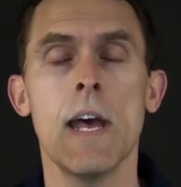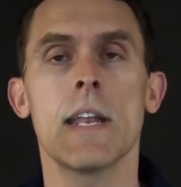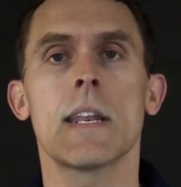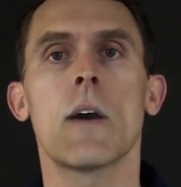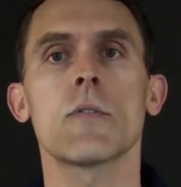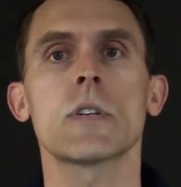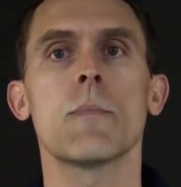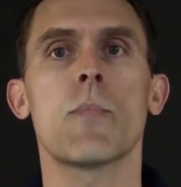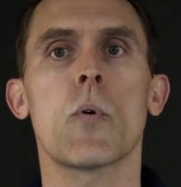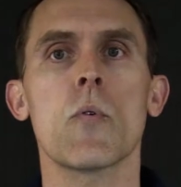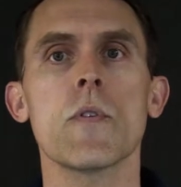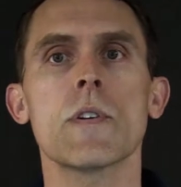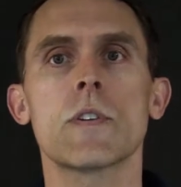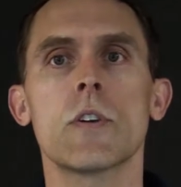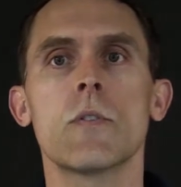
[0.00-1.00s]
Now, it's
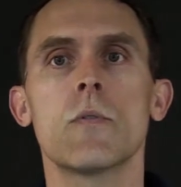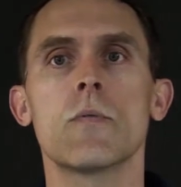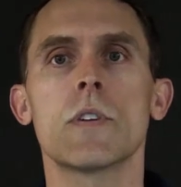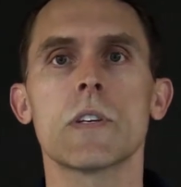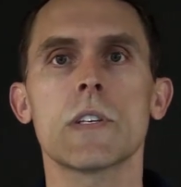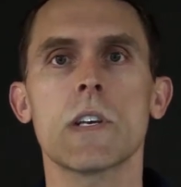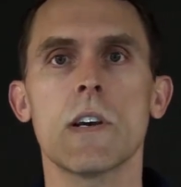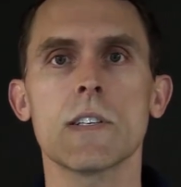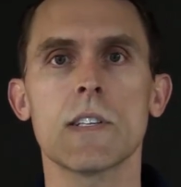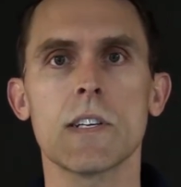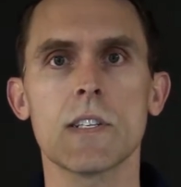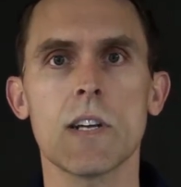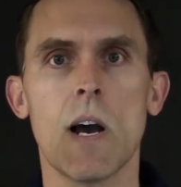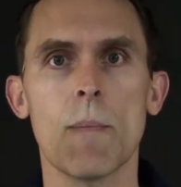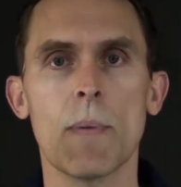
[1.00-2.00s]
important to discuss
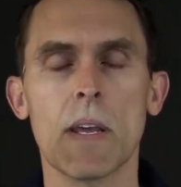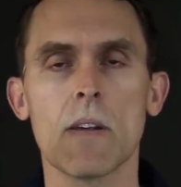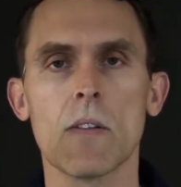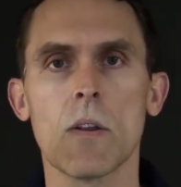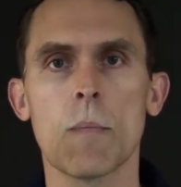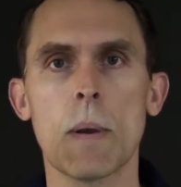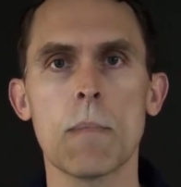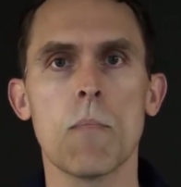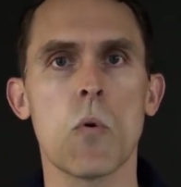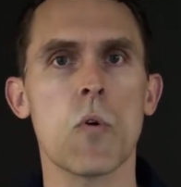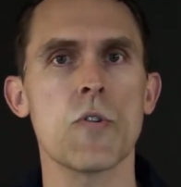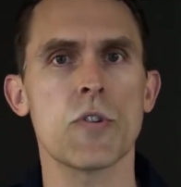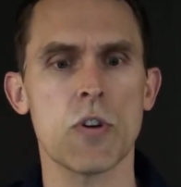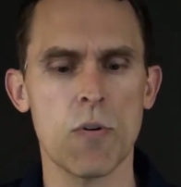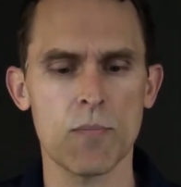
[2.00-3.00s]
this topic a little bit more
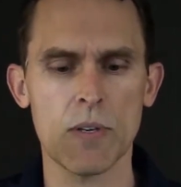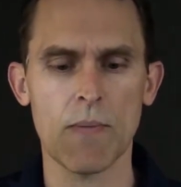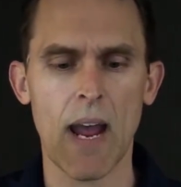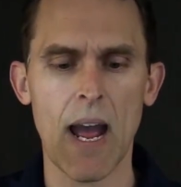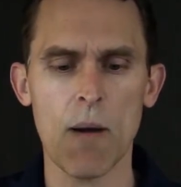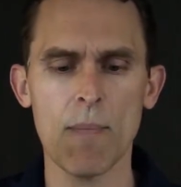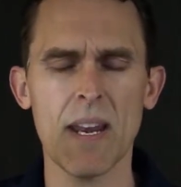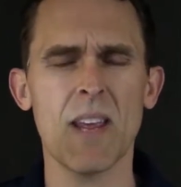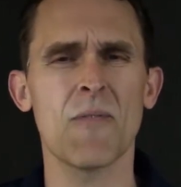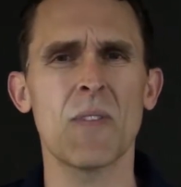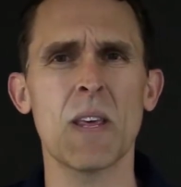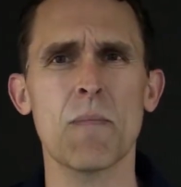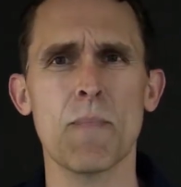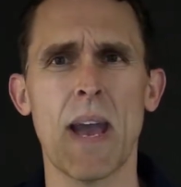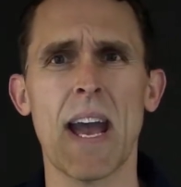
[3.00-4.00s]
in terms of how many of
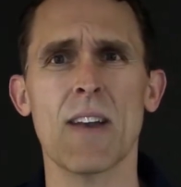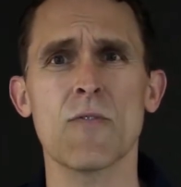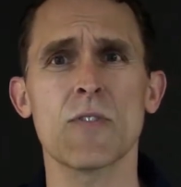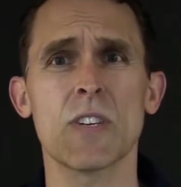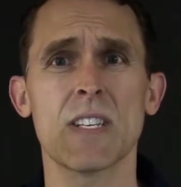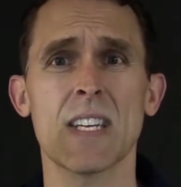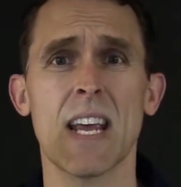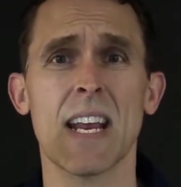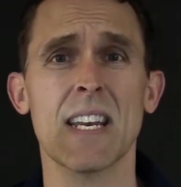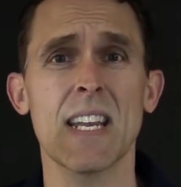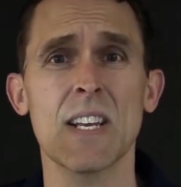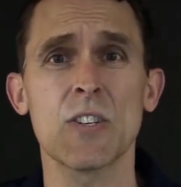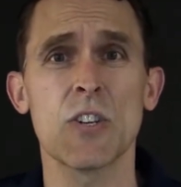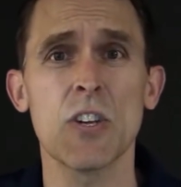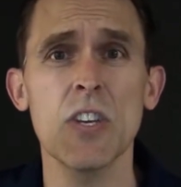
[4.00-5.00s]
these patterns and
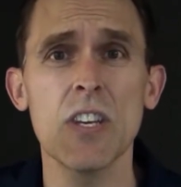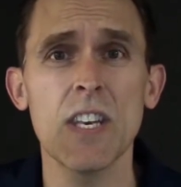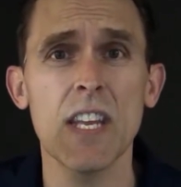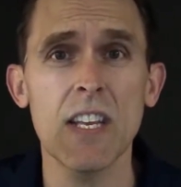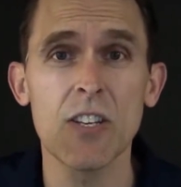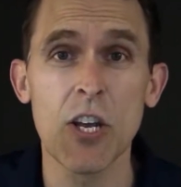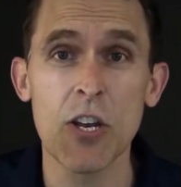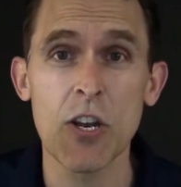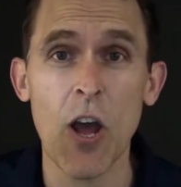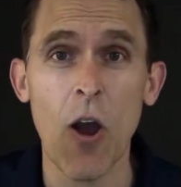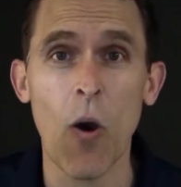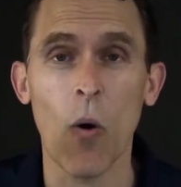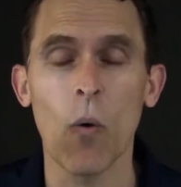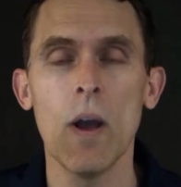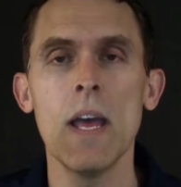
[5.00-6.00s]
techniques do you need to
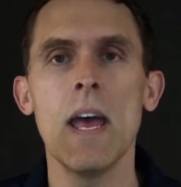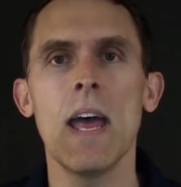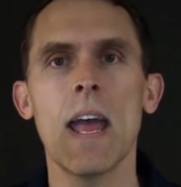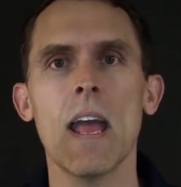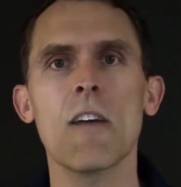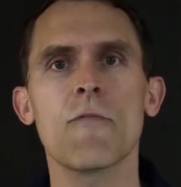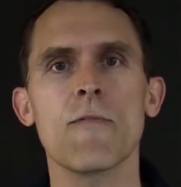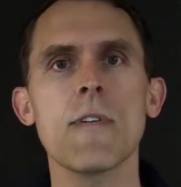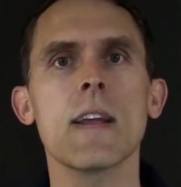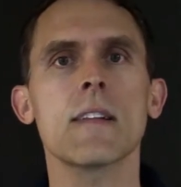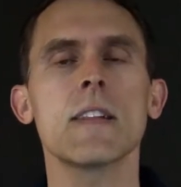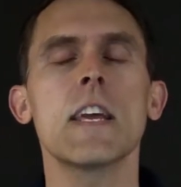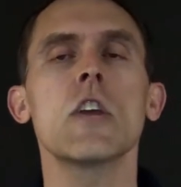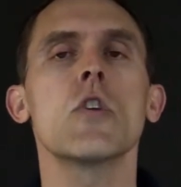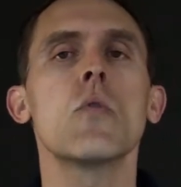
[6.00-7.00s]
know. And
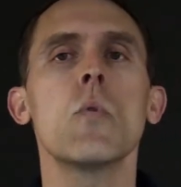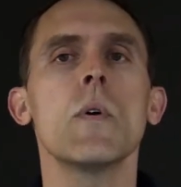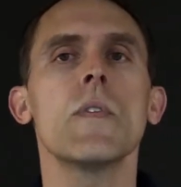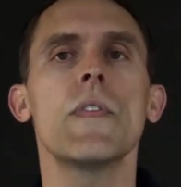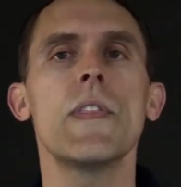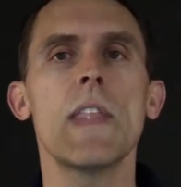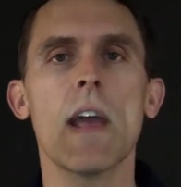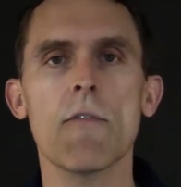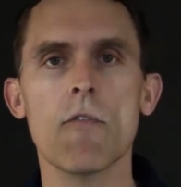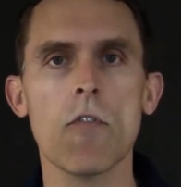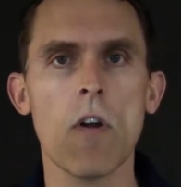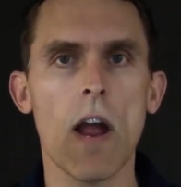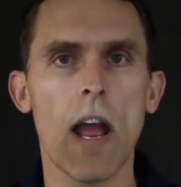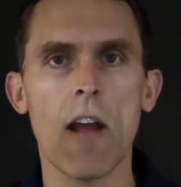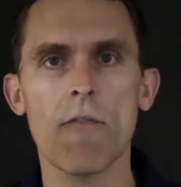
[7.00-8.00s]
frankly, you will
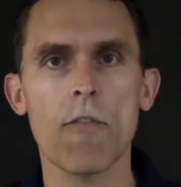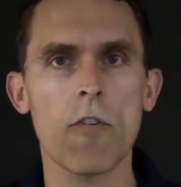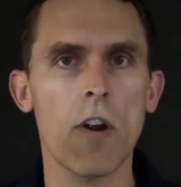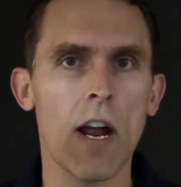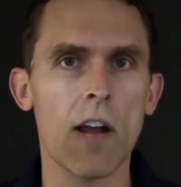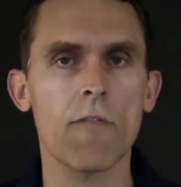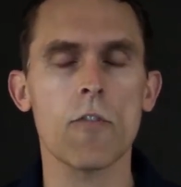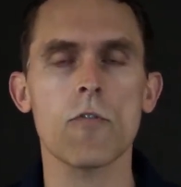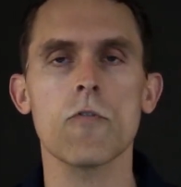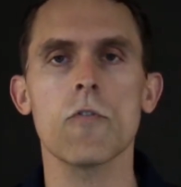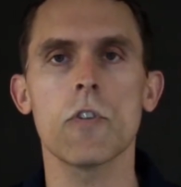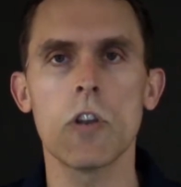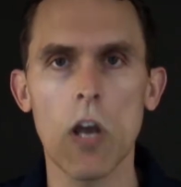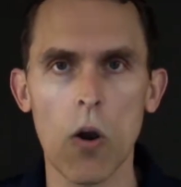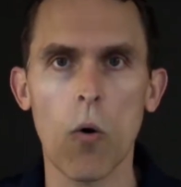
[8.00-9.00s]
never, ever, ever
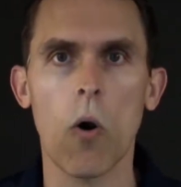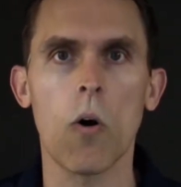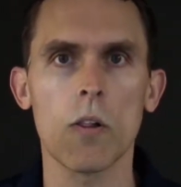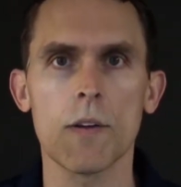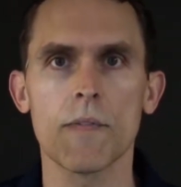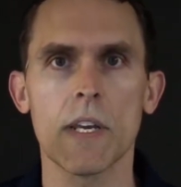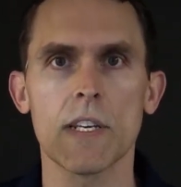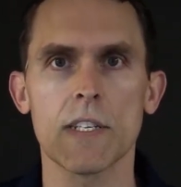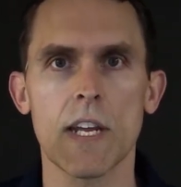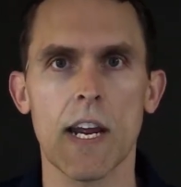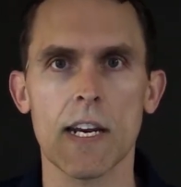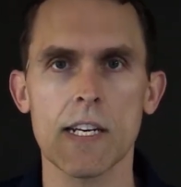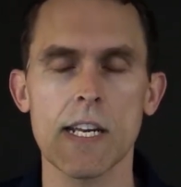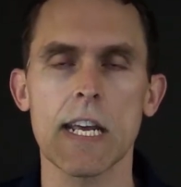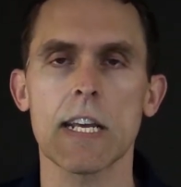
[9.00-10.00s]
know all of these
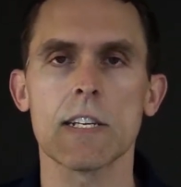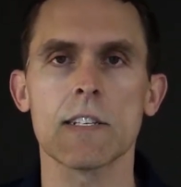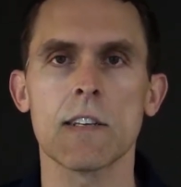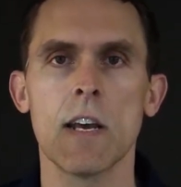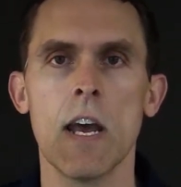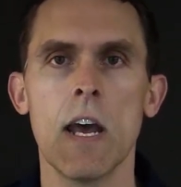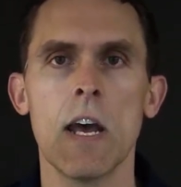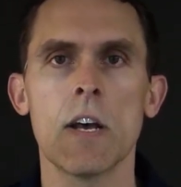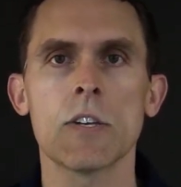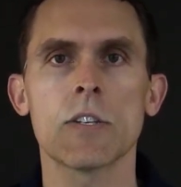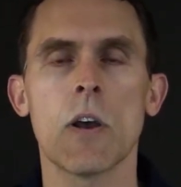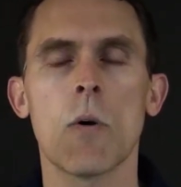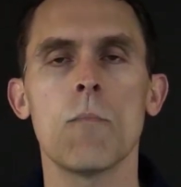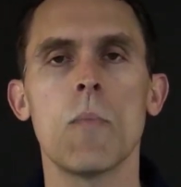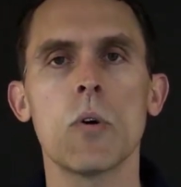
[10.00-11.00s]
techniques.
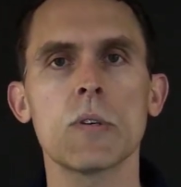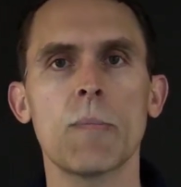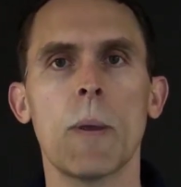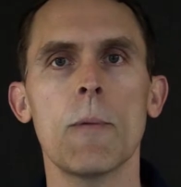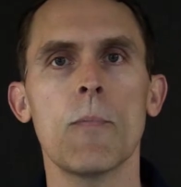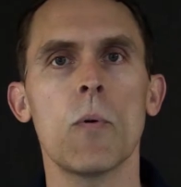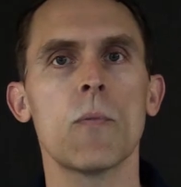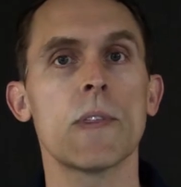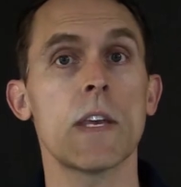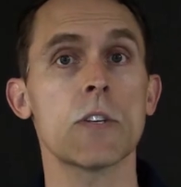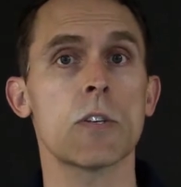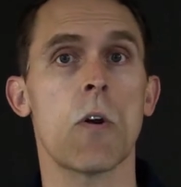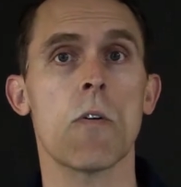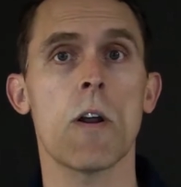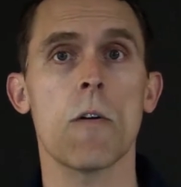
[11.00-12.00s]
So most people, when they
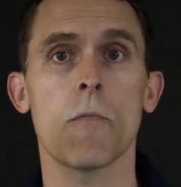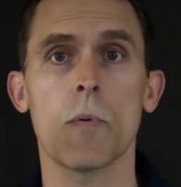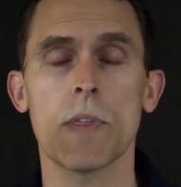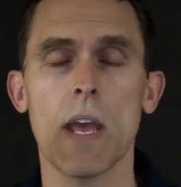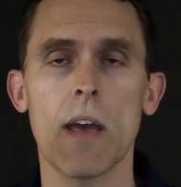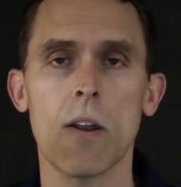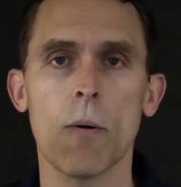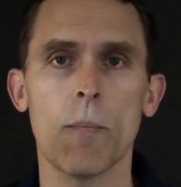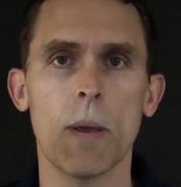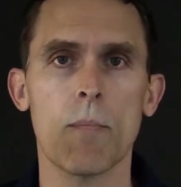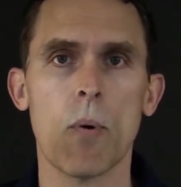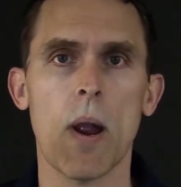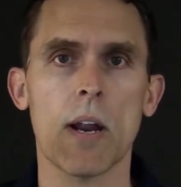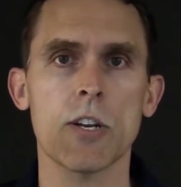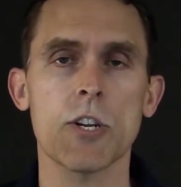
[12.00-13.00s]
start off with NLP
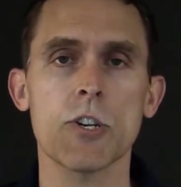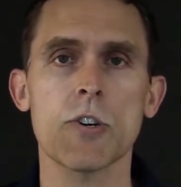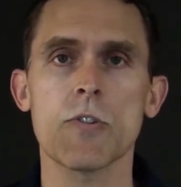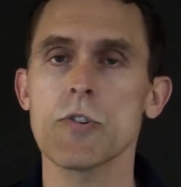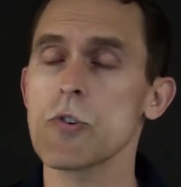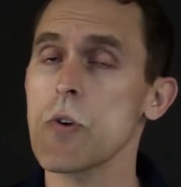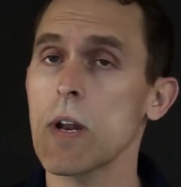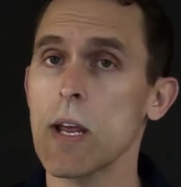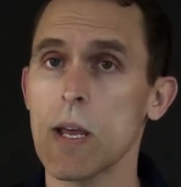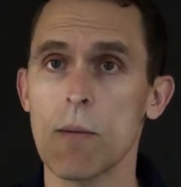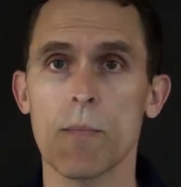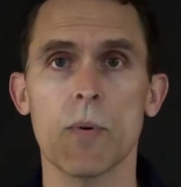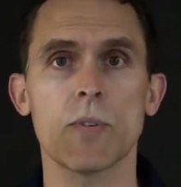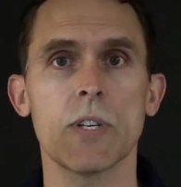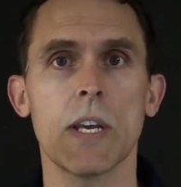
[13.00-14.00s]
practitioner training in
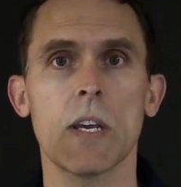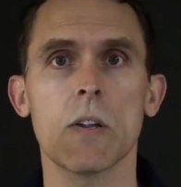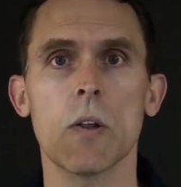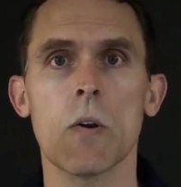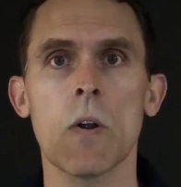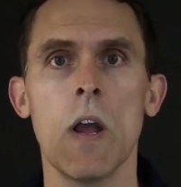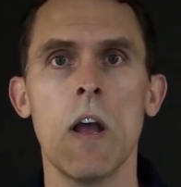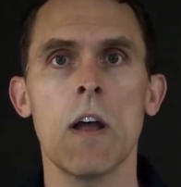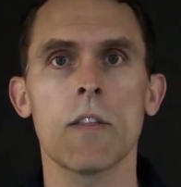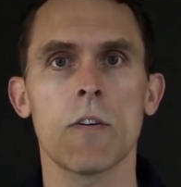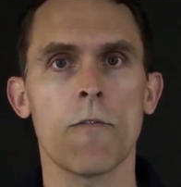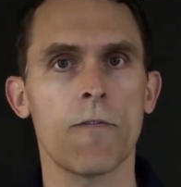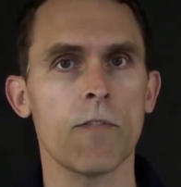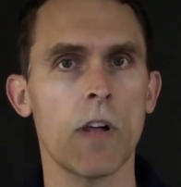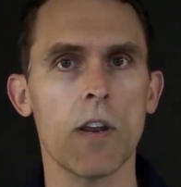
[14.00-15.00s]
particular, they're
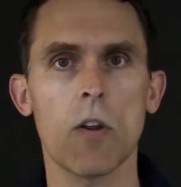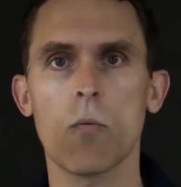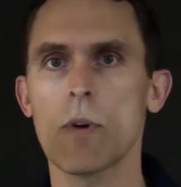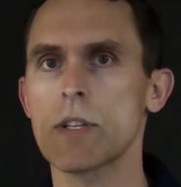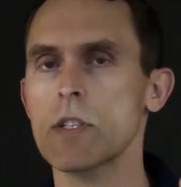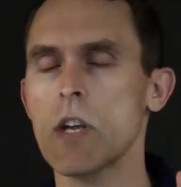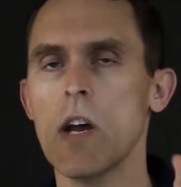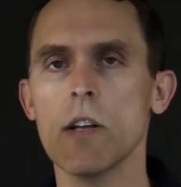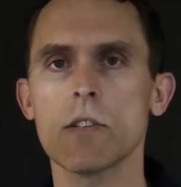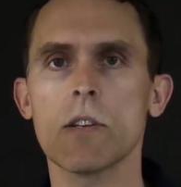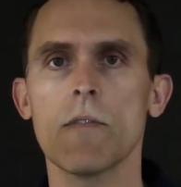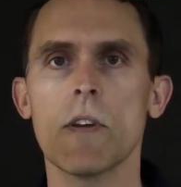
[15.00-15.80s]
flooded with tons of